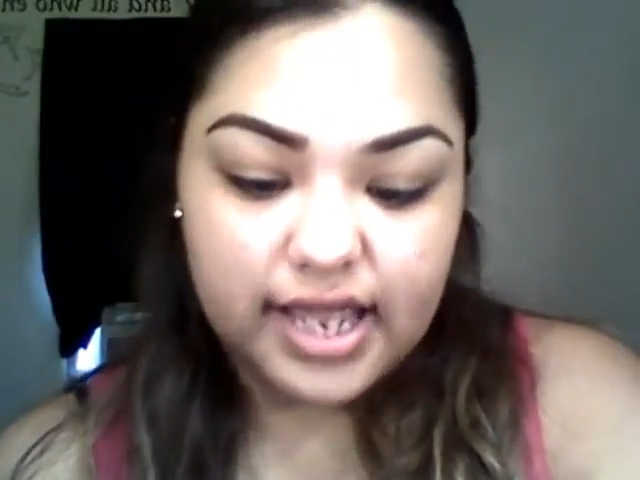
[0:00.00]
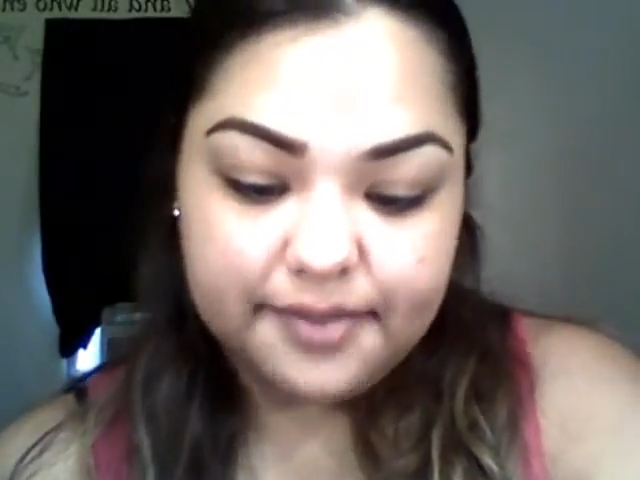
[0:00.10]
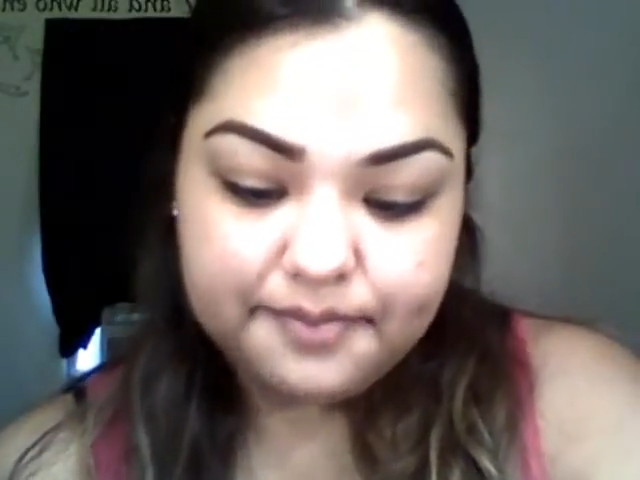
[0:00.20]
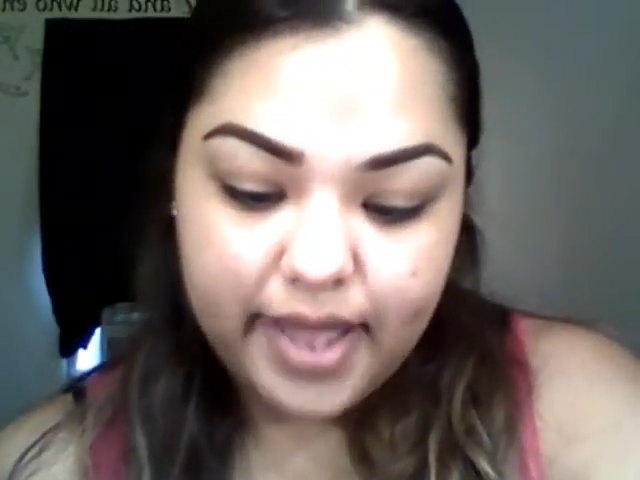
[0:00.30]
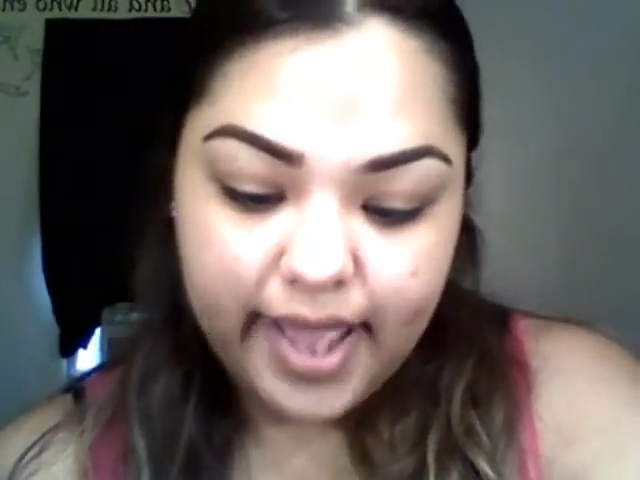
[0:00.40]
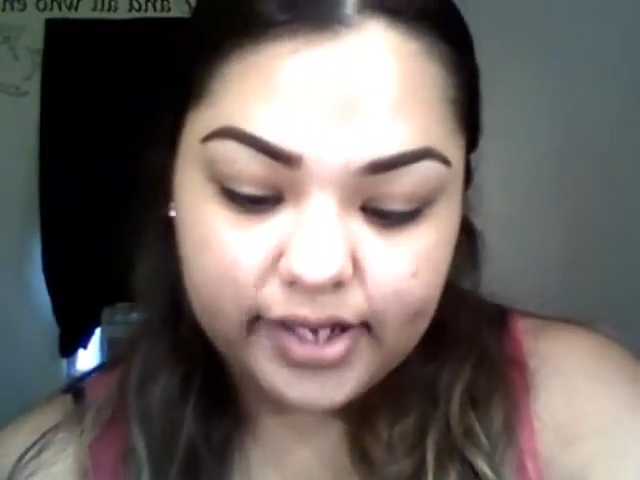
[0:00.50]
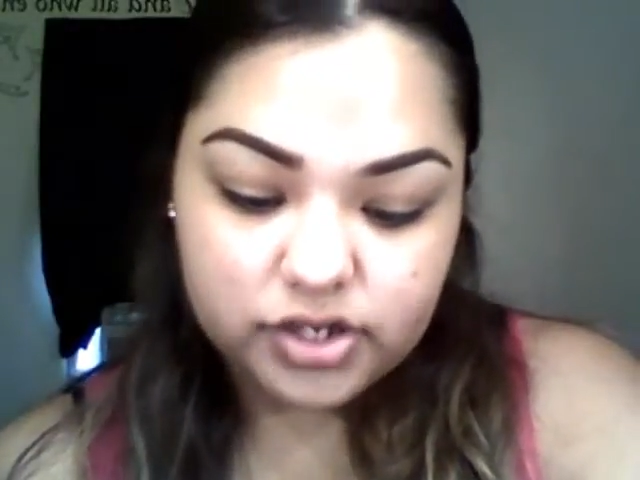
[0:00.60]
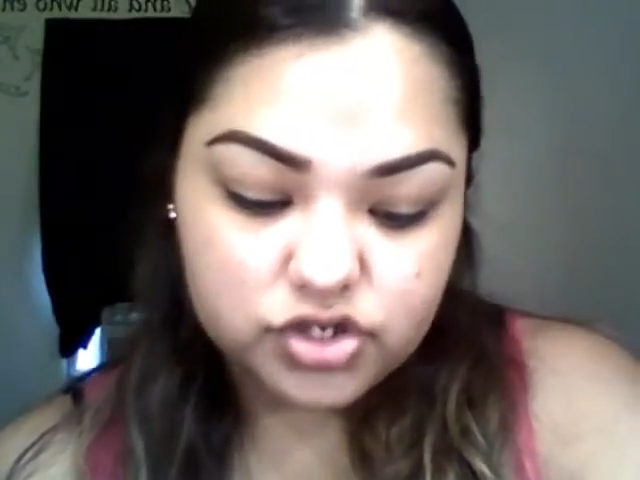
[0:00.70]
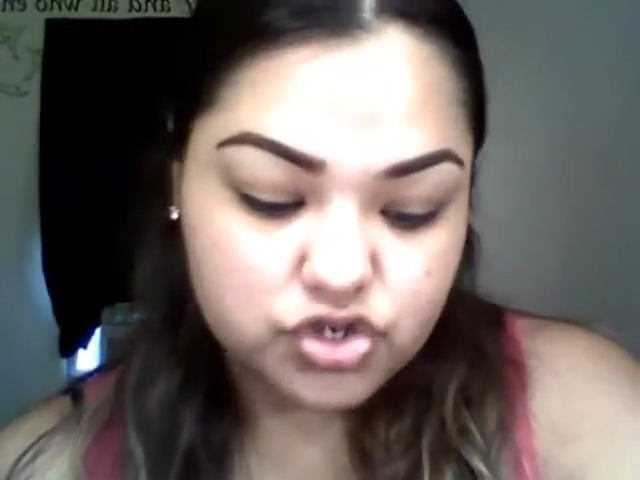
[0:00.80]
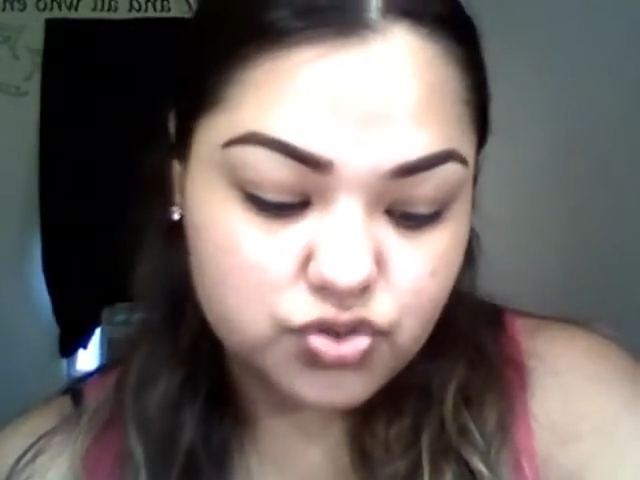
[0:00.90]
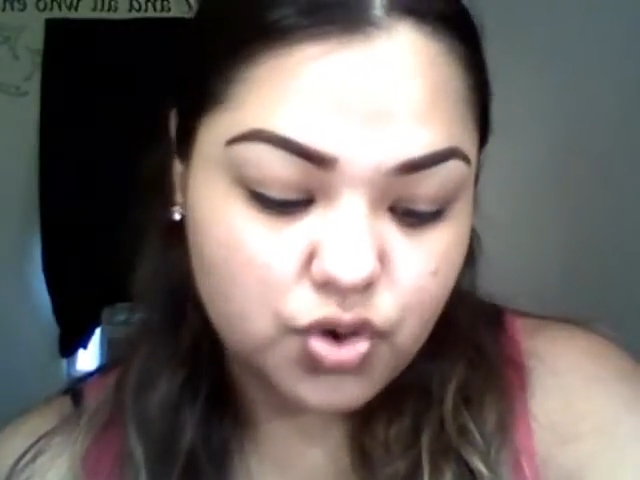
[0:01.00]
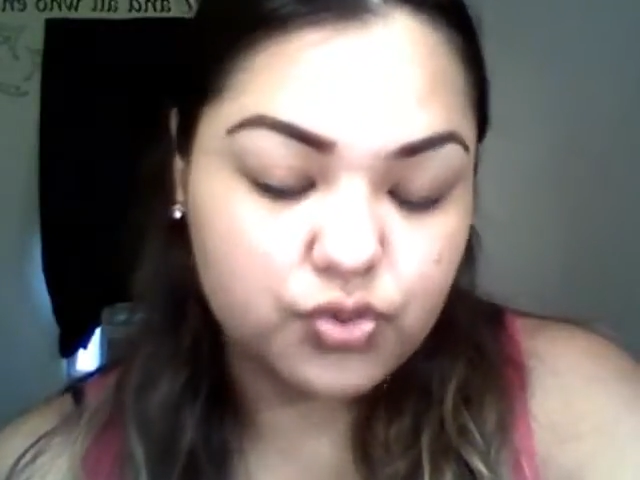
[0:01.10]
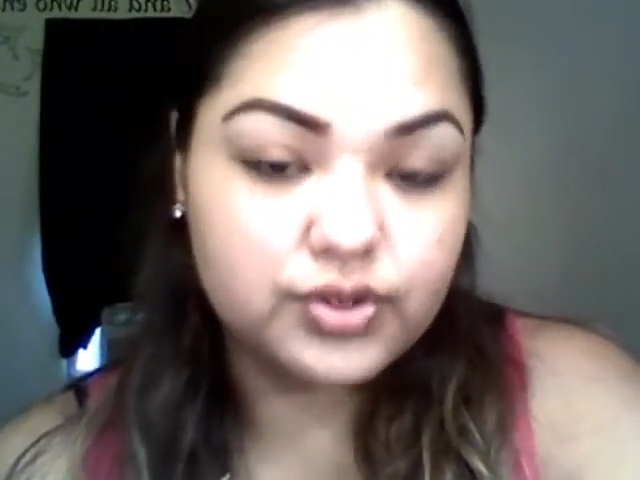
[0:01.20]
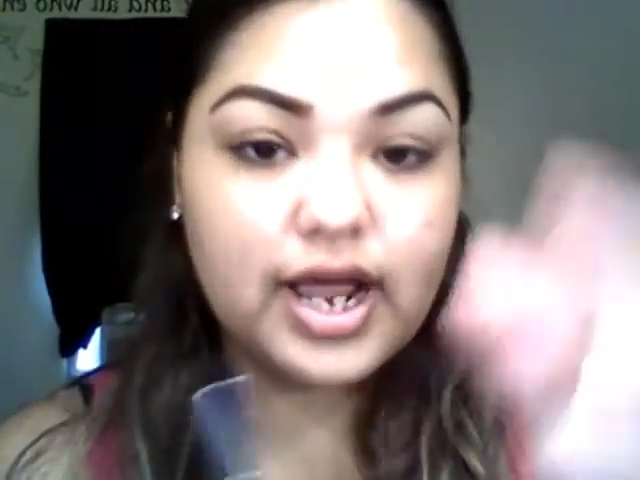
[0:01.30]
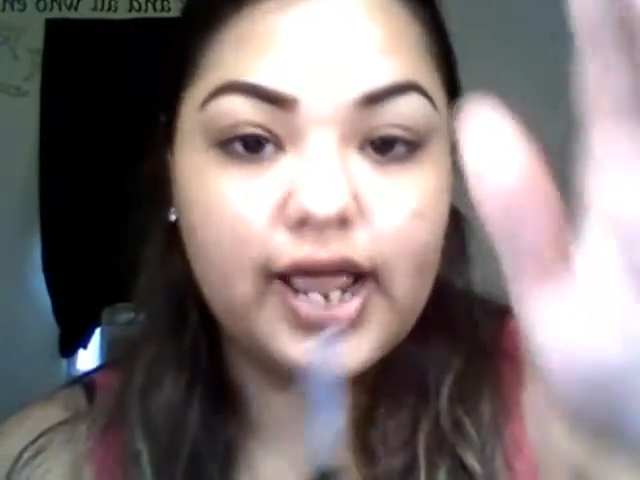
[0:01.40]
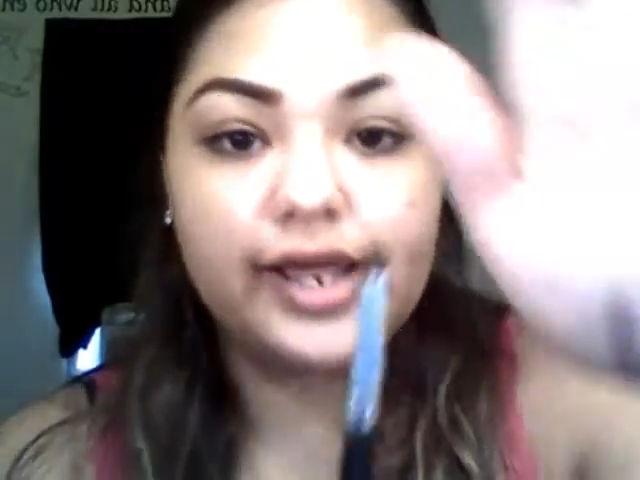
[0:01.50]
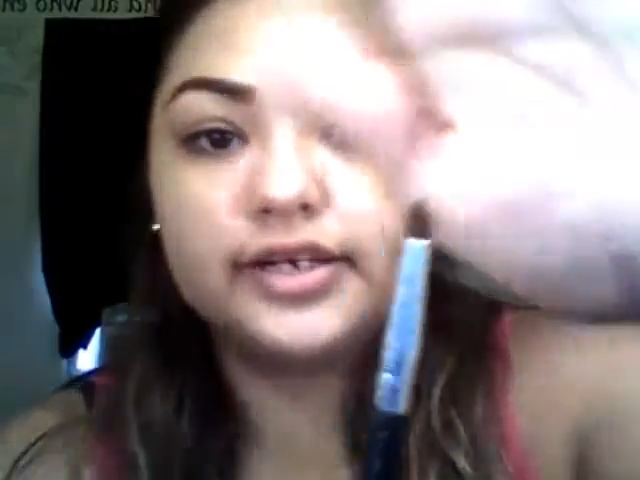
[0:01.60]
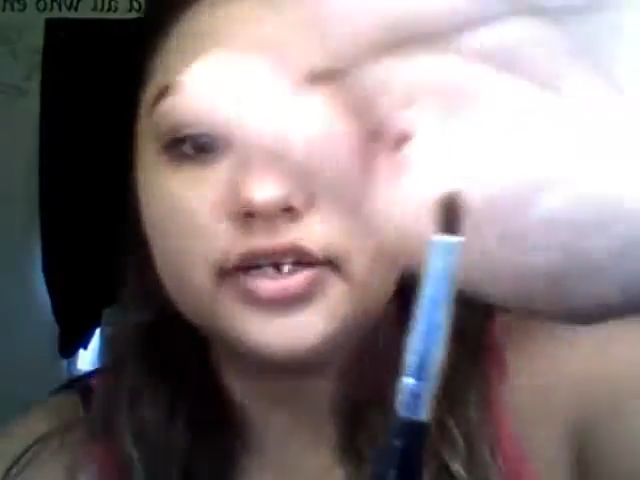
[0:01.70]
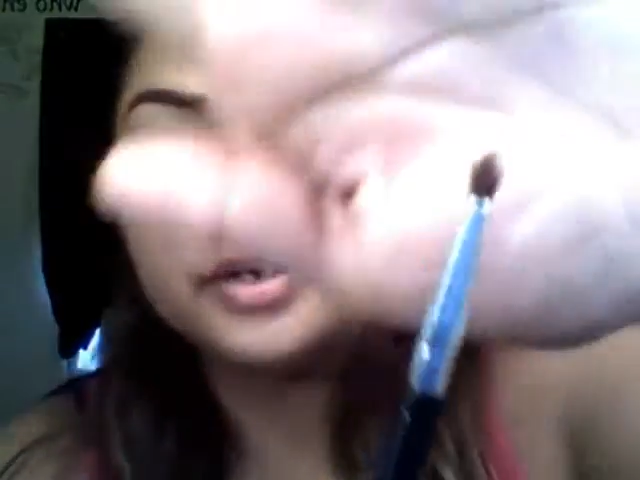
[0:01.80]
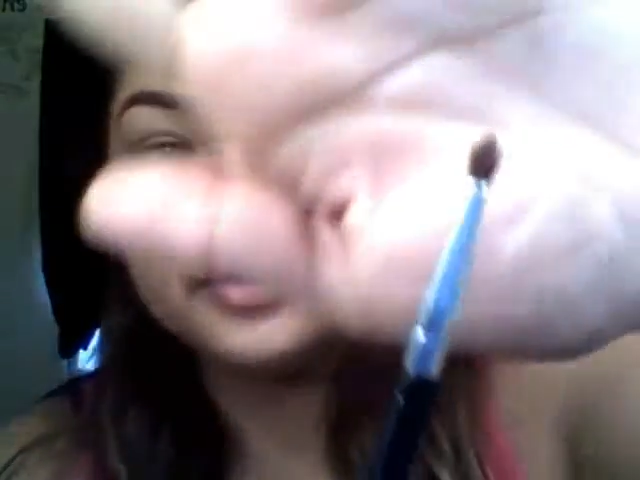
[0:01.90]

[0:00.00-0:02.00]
a MAC 209